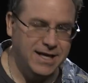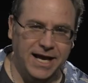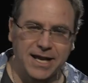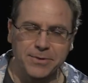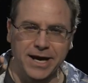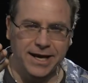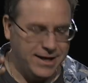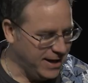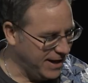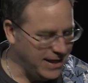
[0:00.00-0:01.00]
Anyway,
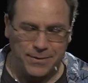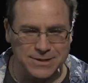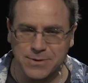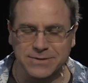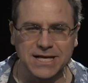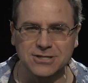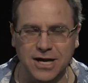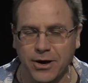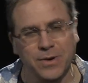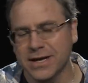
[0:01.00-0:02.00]
that wasn't what I was gonna talk.
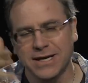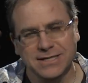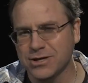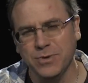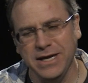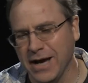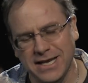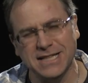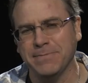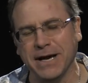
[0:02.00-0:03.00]
Oh, so I
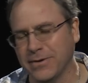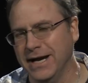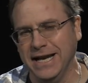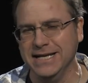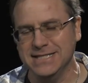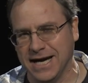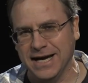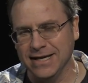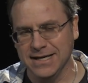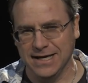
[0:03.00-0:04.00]
did the bike ride, I didn't
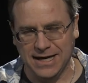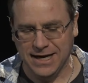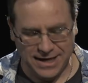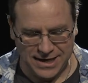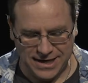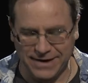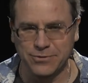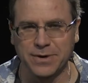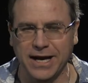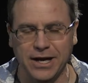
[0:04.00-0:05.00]
die.
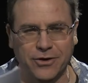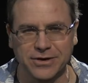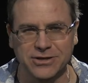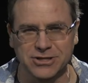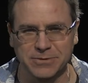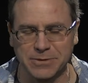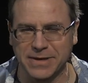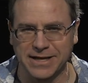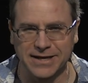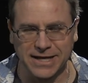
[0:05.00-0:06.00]
Everyone I know that contributed
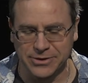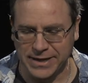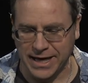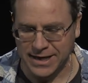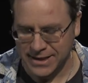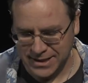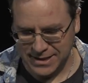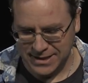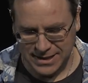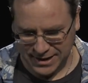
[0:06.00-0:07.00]
money, thank you again.
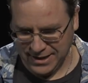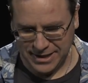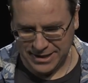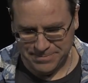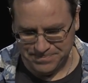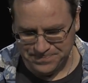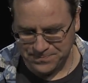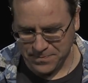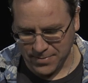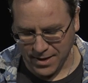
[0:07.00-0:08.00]

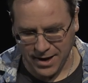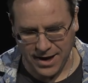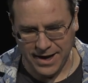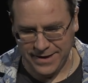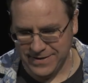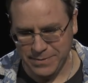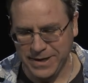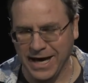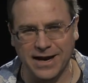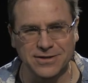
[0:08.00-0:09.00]
And then we
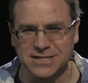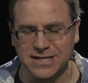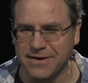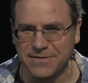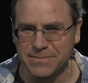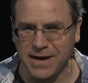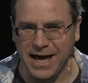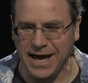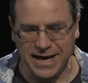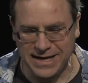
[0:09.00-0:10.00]
had other stuff in
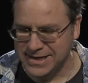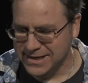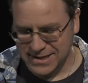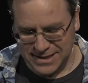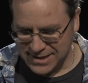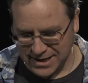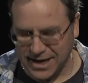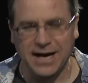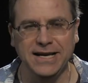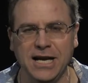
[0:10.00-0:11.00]
May.
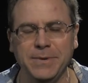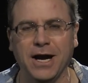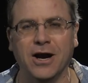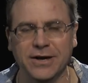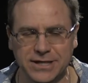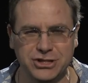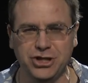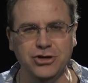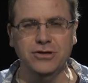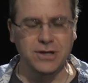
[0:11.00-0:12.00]
And here we are, it's
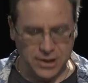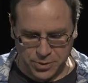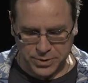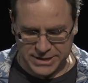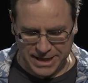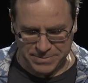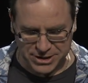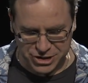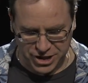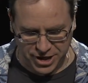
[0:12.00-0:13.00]
June, we're taping the
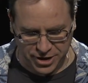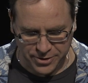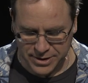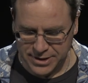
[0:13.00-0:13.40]
show.